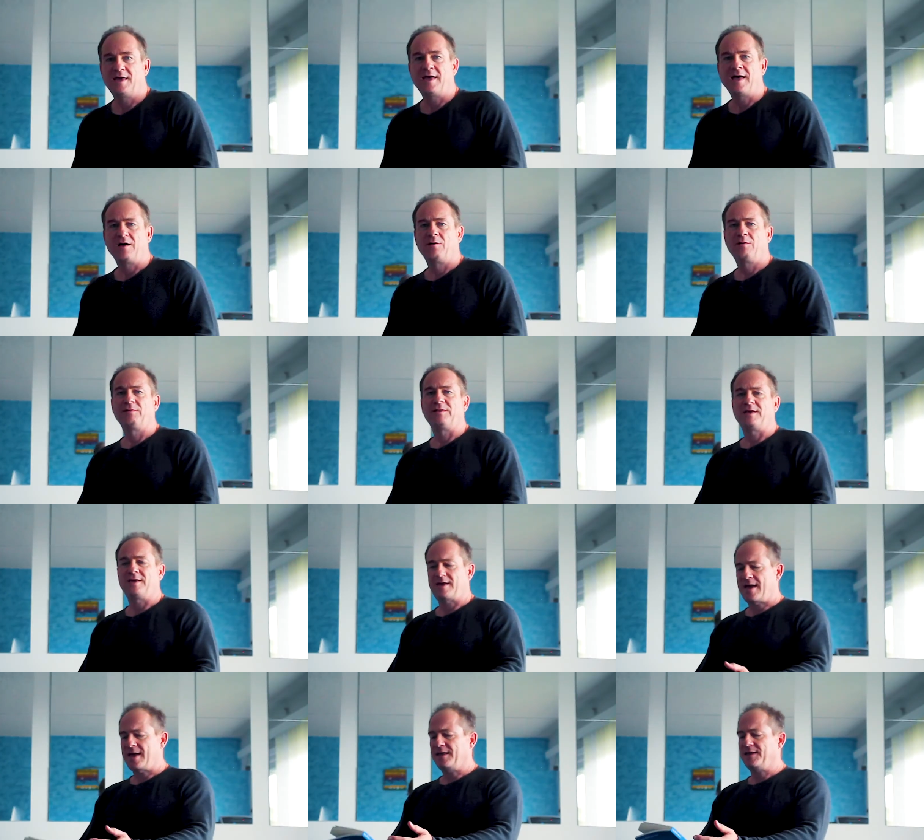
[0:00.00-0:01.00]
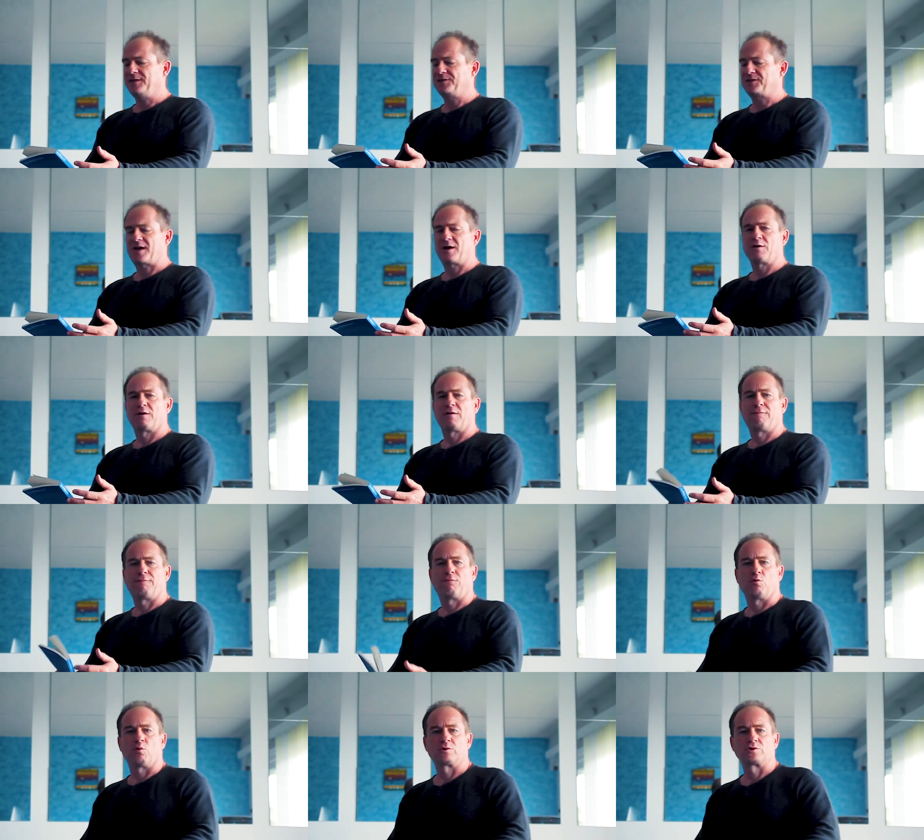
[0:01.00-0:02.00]
held the eighties era
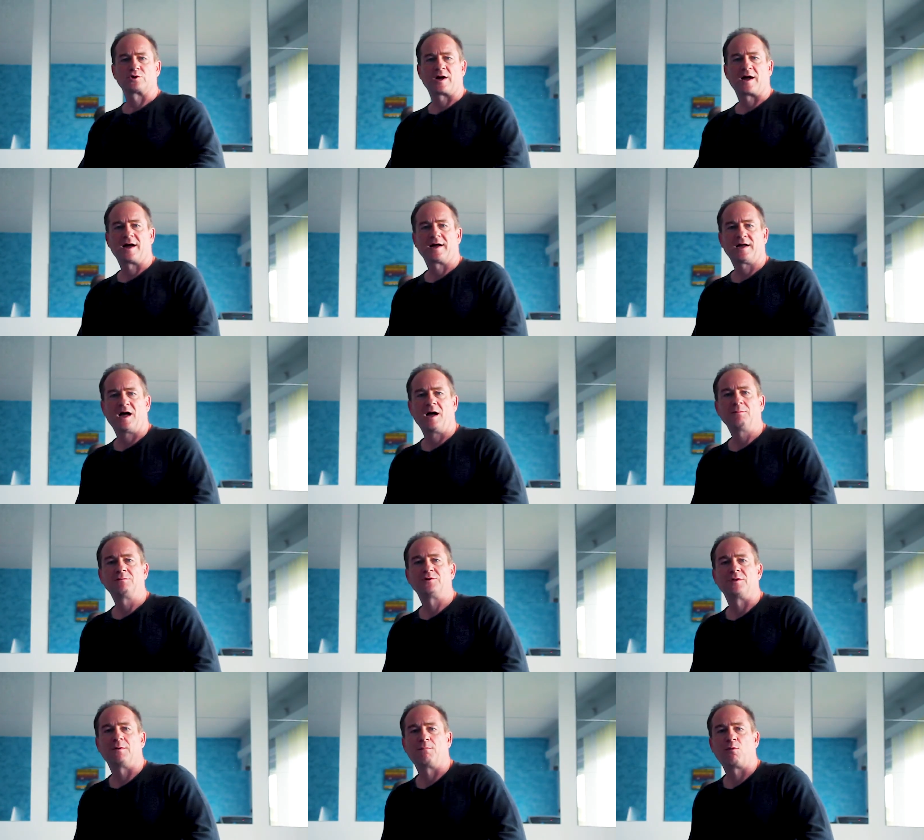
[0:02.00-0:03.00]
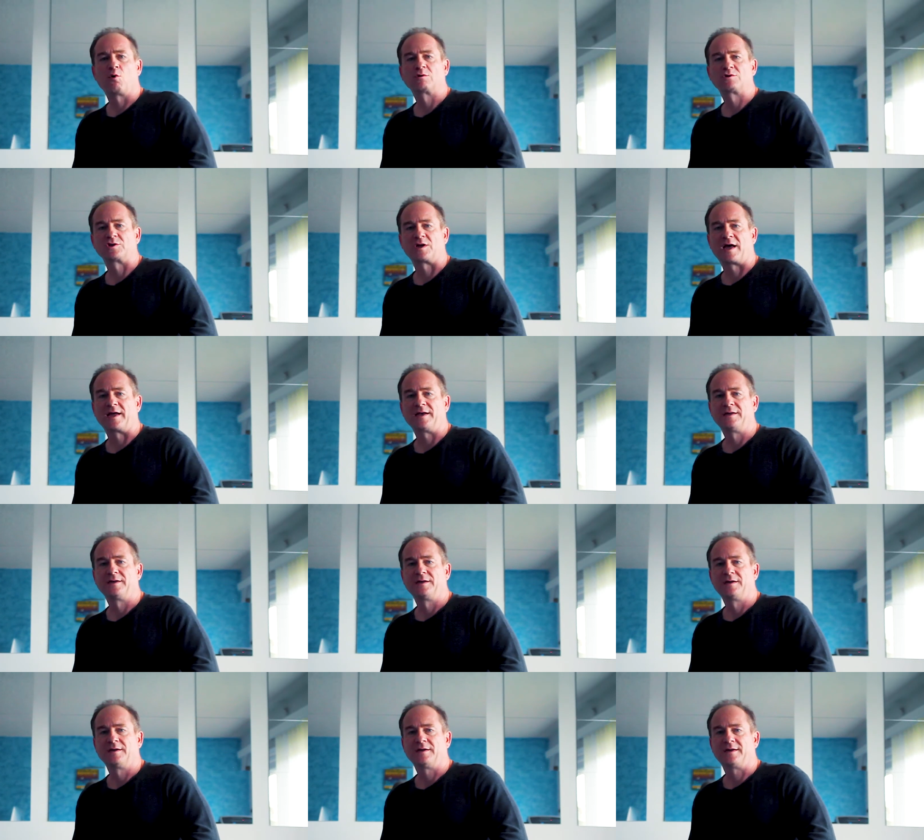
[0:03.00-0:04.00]
four track up to the porch light
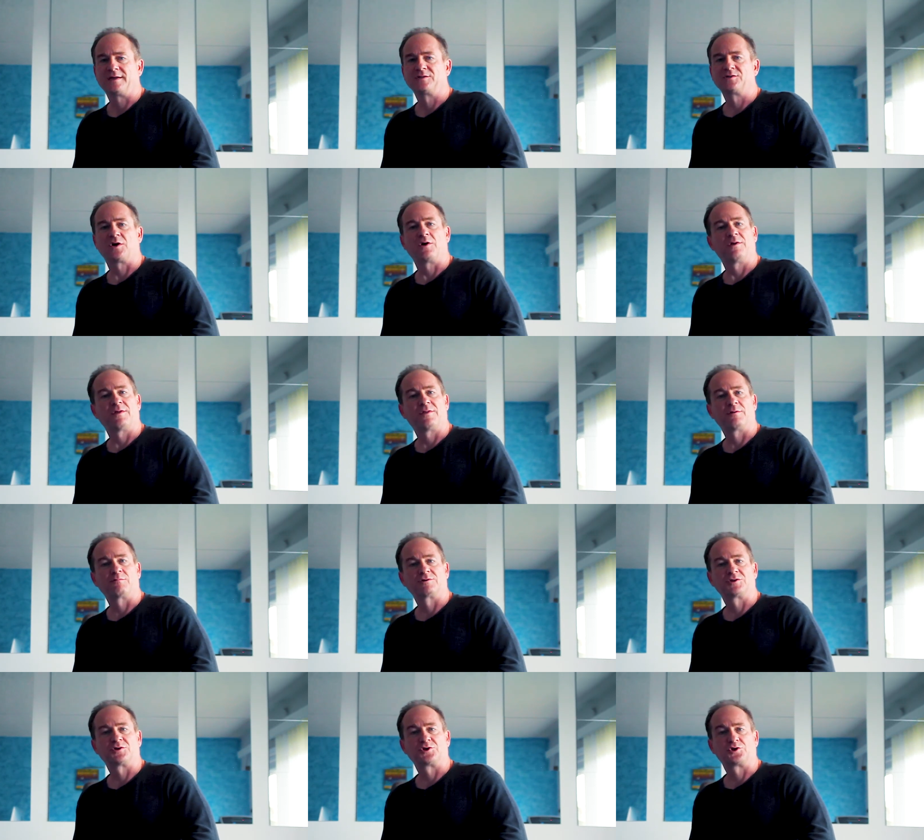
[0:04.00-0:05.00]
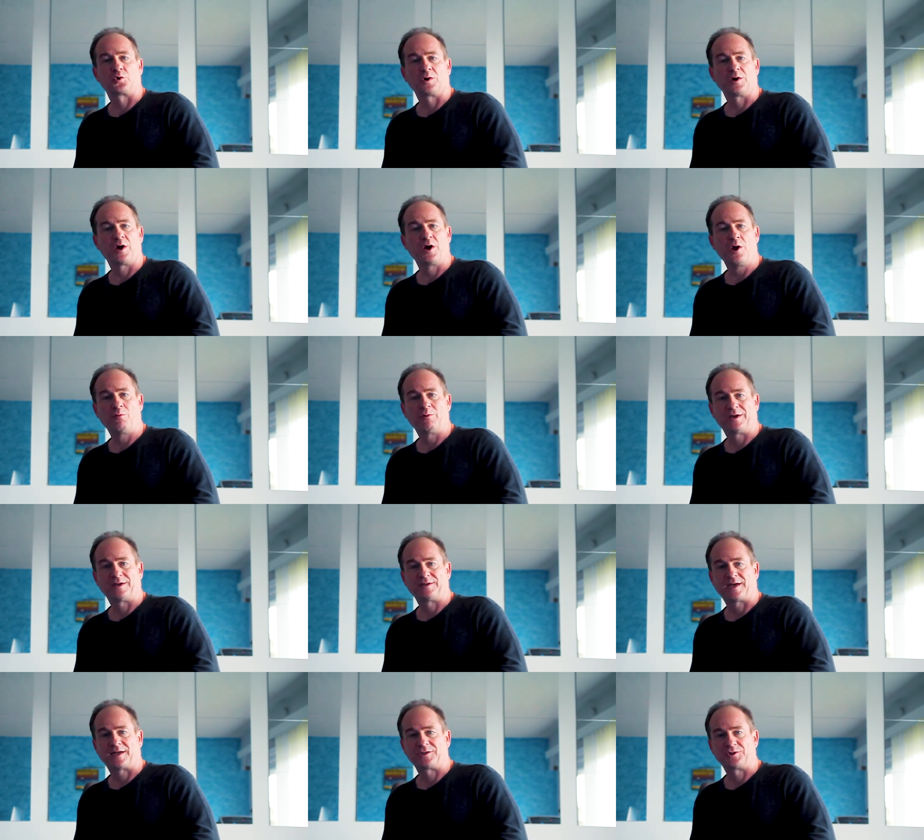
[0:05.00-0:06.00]
and saw that there was a short note
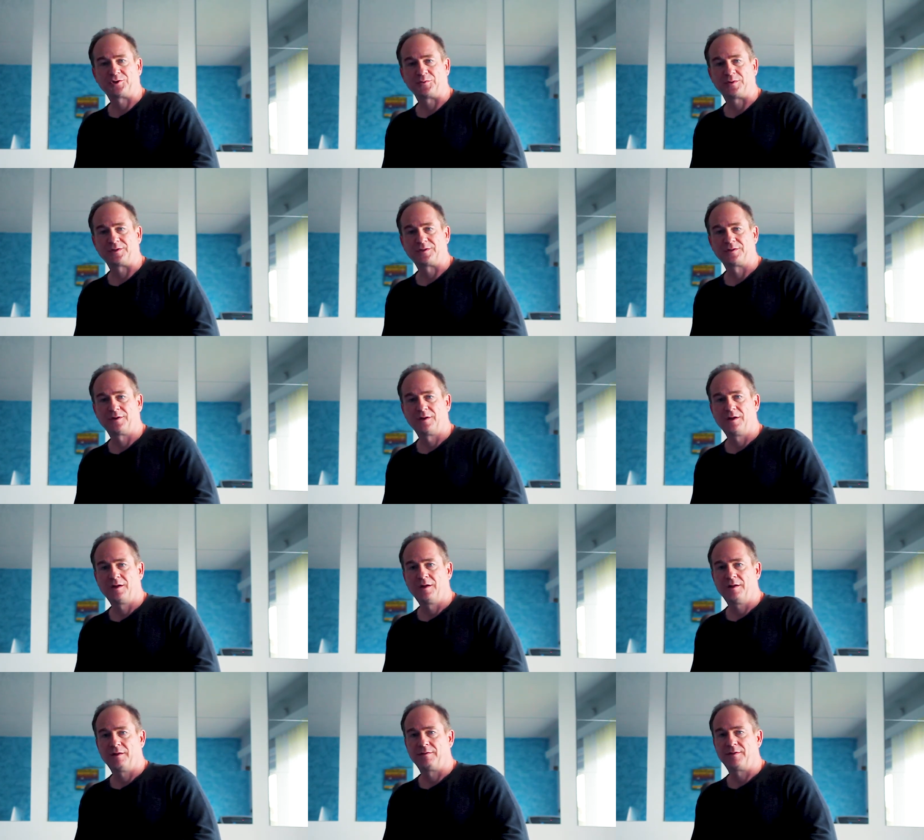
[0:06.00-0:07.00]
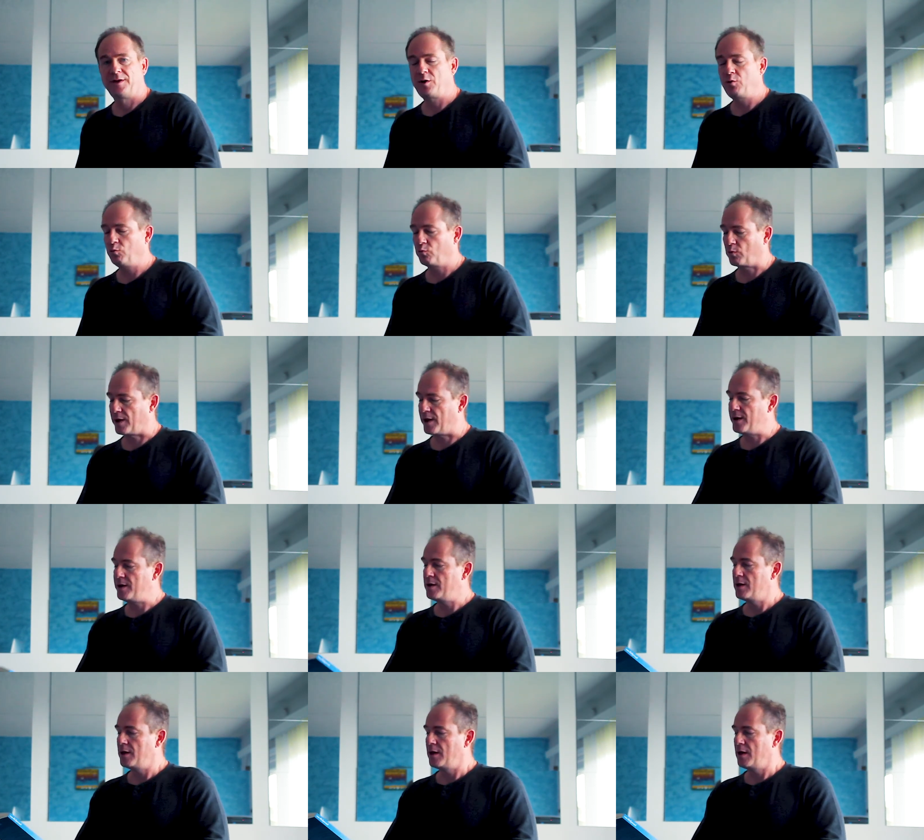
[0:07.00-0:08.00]
attached to it. The note read,
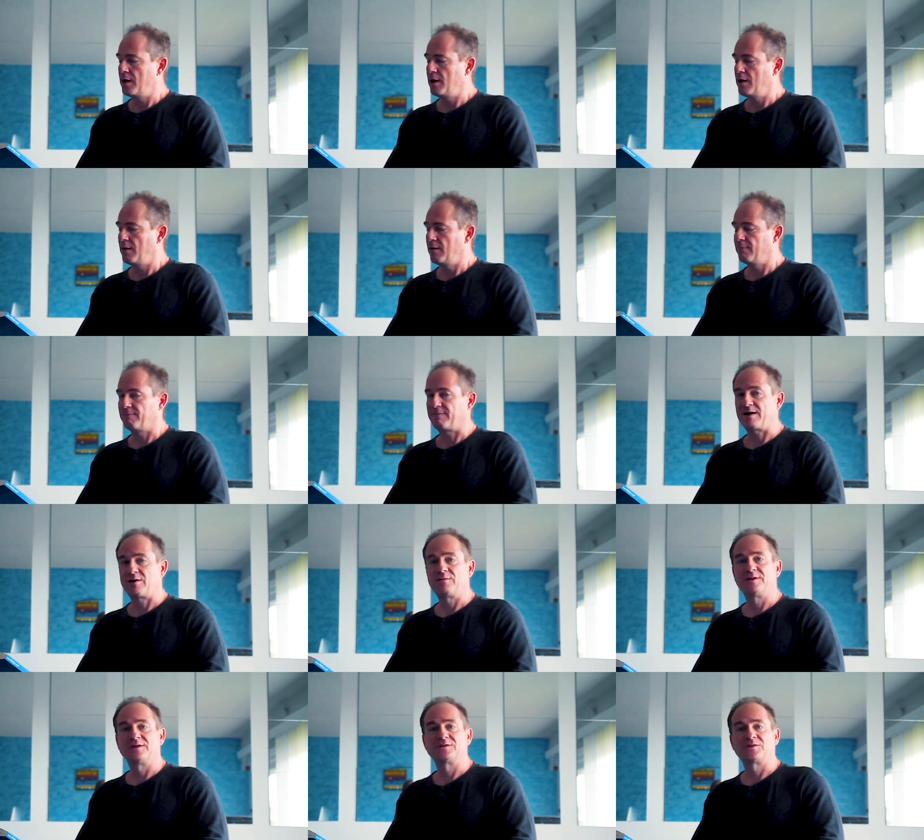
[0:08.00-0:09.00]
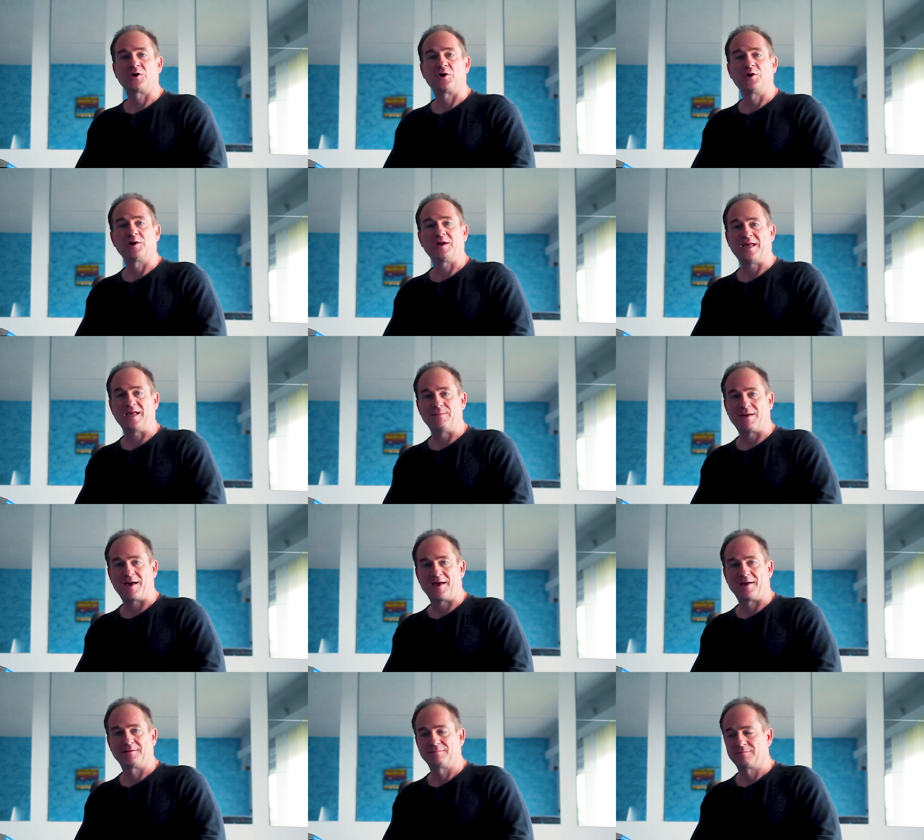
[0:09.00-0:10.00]
"Found this on
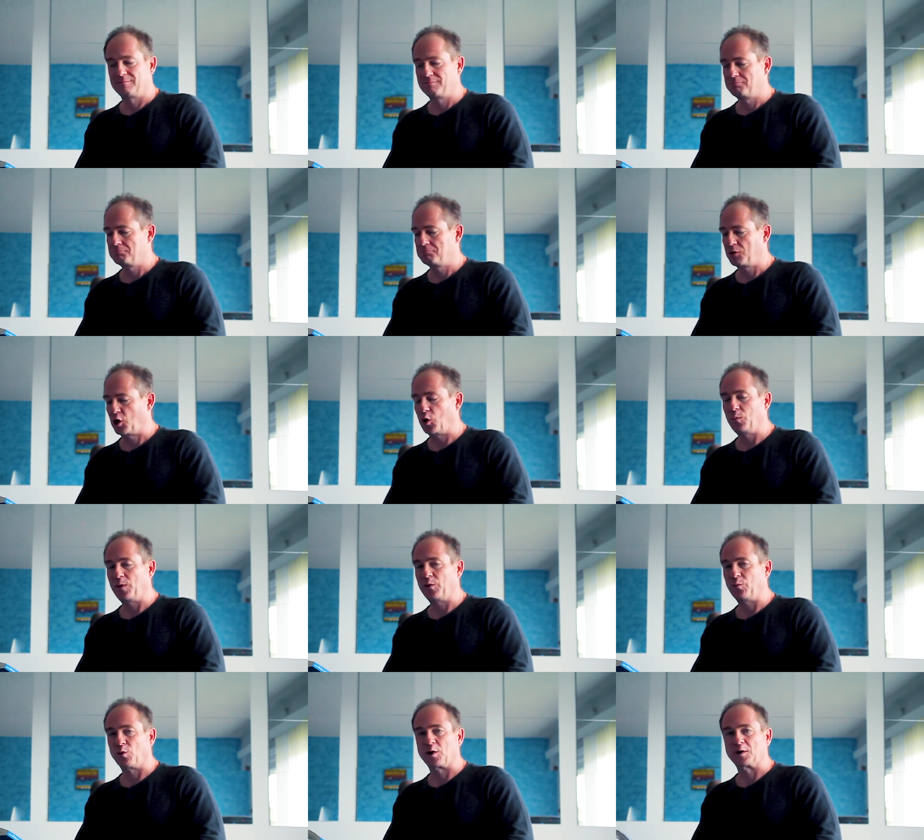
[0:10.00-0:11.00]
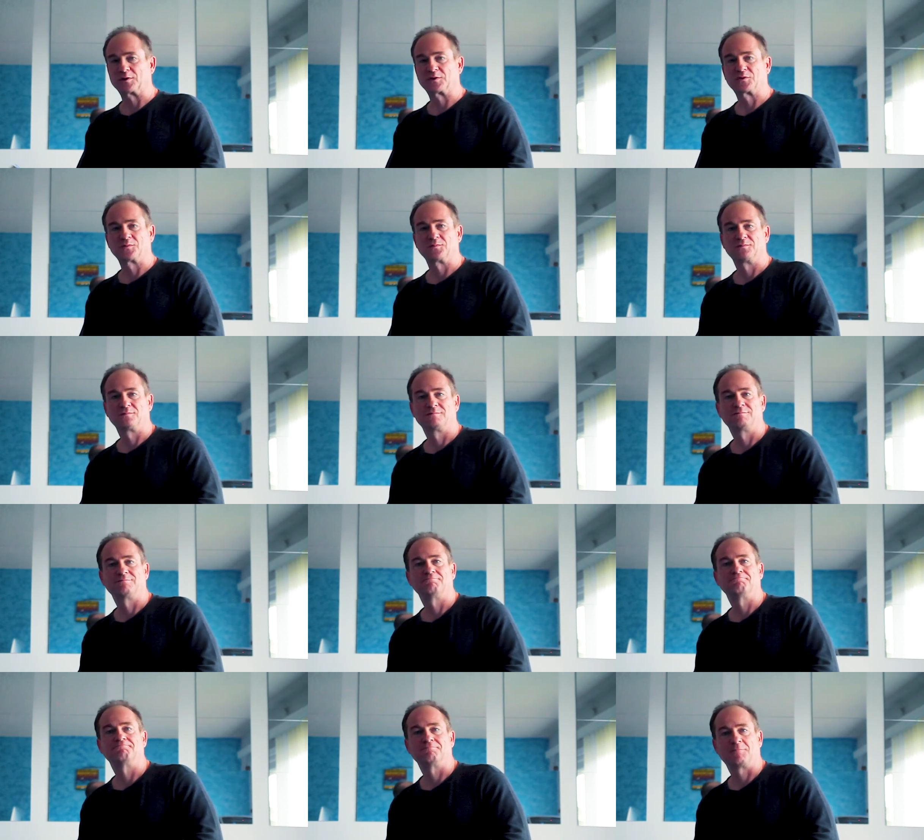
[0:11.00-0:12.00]
eBay. Hope it works.
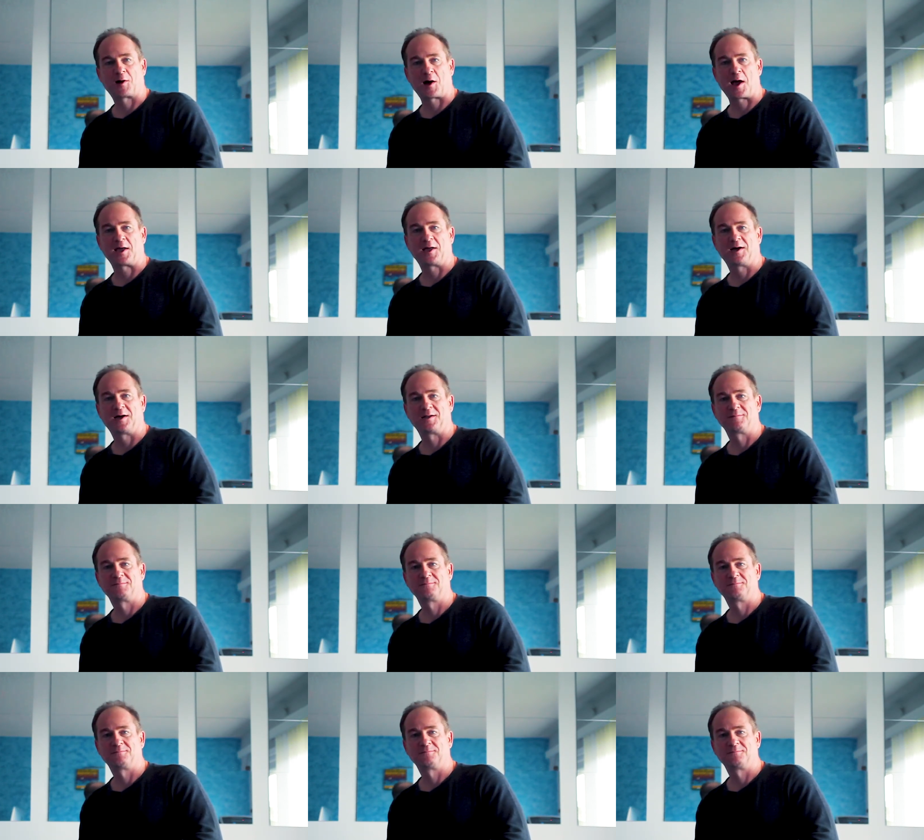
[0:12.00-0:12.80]
Icon."